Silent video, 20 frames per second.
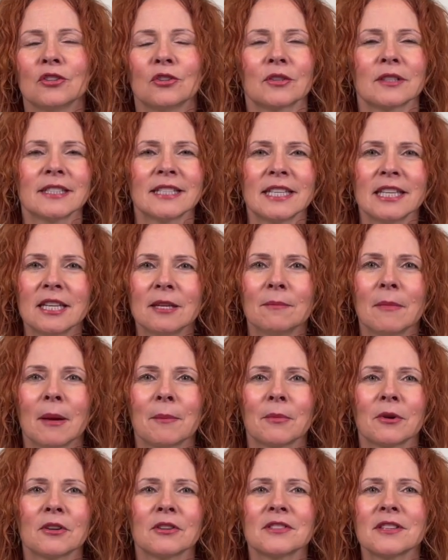your team
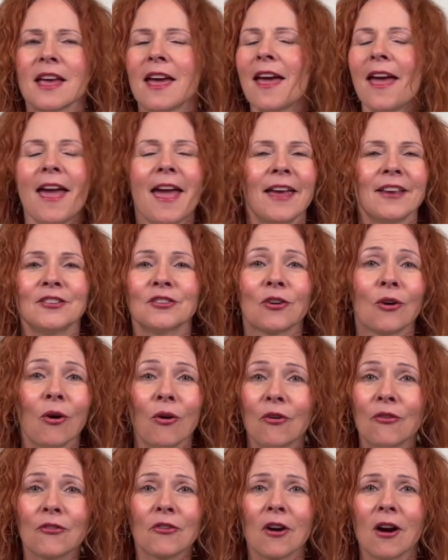members, and your
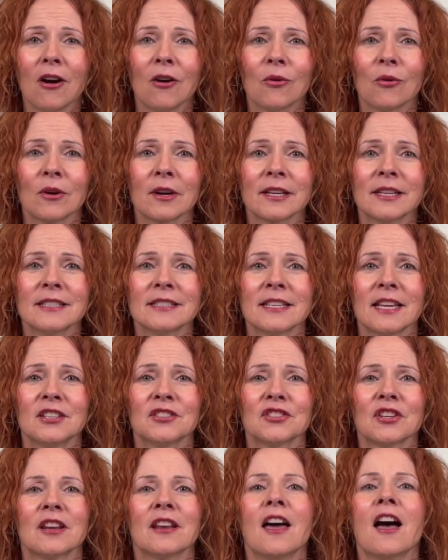overall
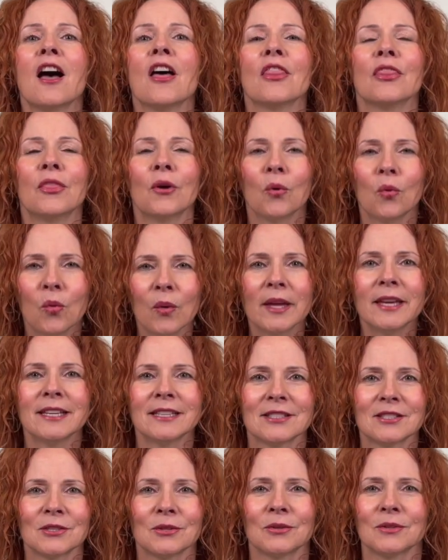organization the
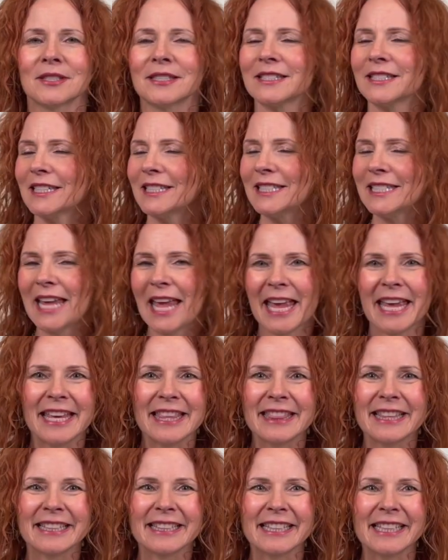wingsuits to take
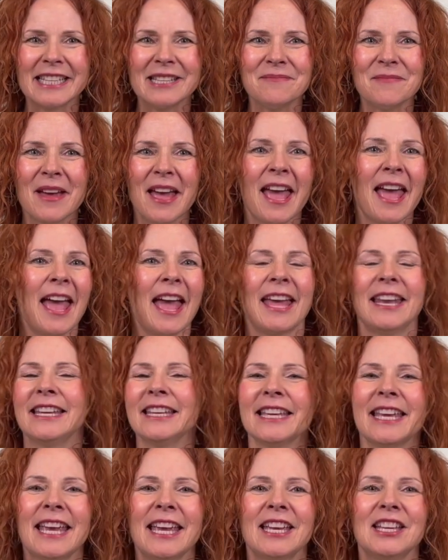the leap and
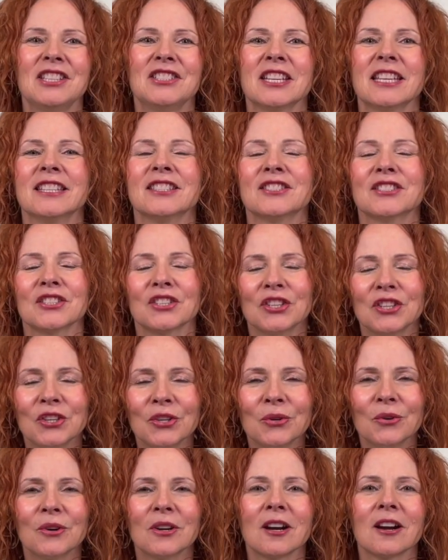engage in
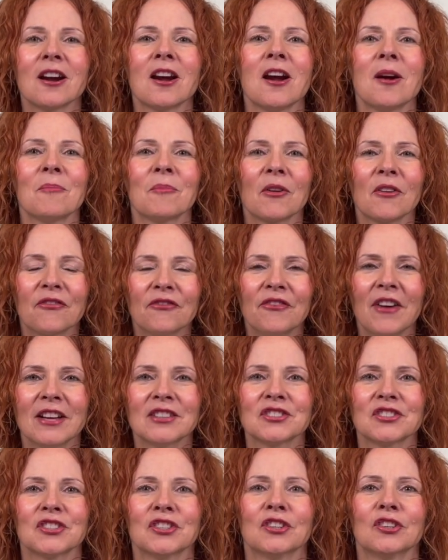secure,
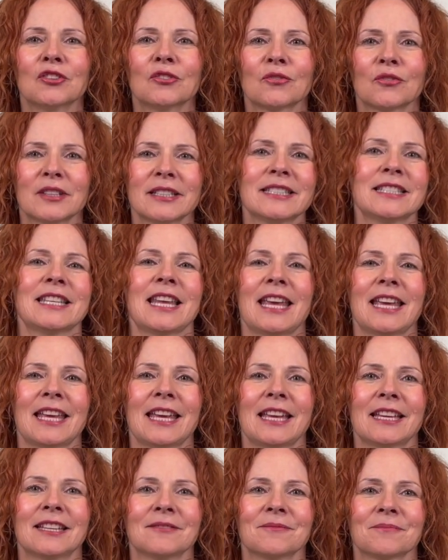professional
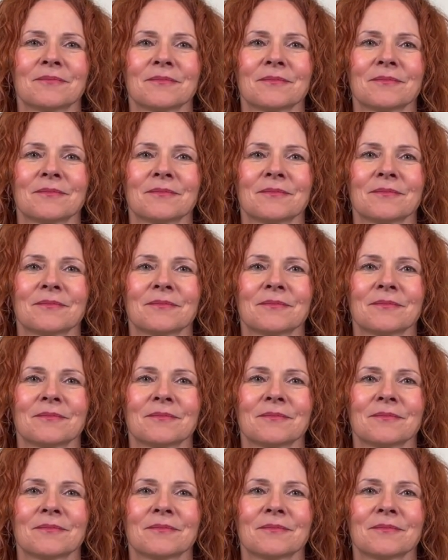risk-taking.